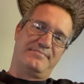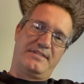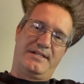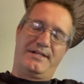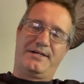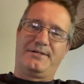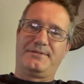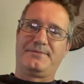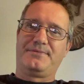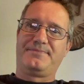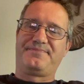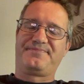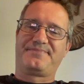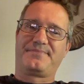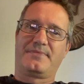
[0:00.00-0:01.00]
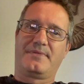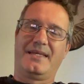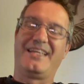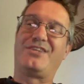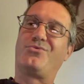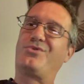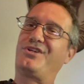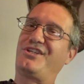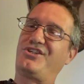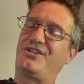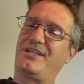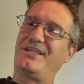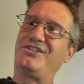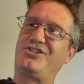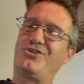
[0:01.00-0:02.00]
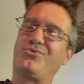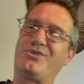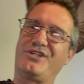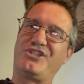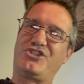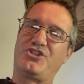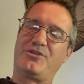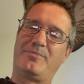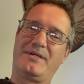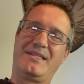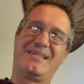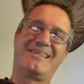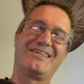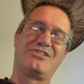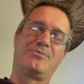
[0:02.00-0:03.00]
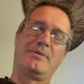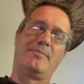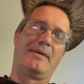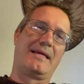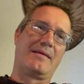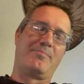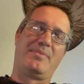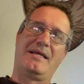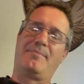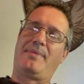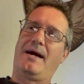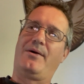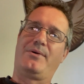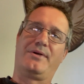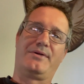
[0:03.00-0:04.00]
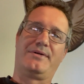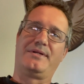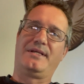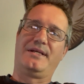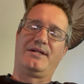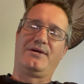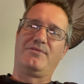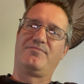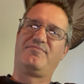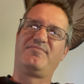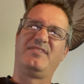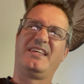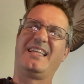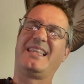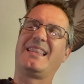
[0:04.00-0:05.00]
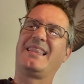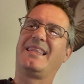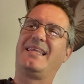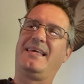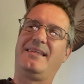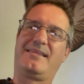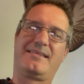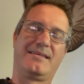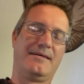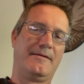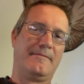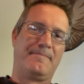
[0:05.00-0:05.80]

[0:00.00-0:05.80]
the engine really should be, this thing should be making peak power at least